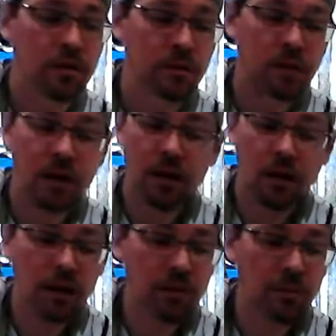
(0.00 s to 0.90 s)
You got
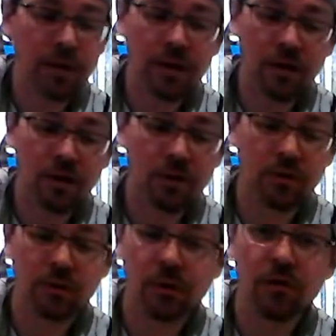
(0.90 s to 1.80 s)
jalapenos,
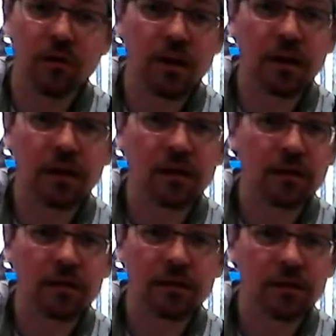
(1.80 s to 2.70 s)
you've got
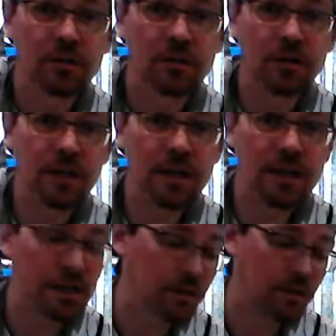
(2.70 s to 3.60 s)

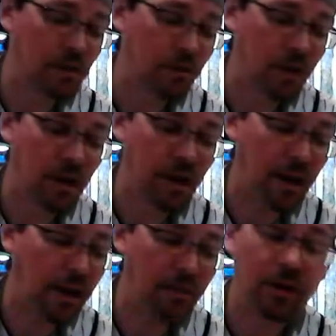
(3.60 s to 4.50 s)
cheese, you've got
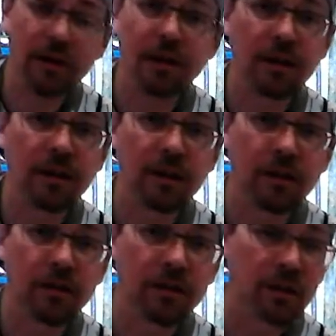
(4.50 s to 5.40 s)
everything in there.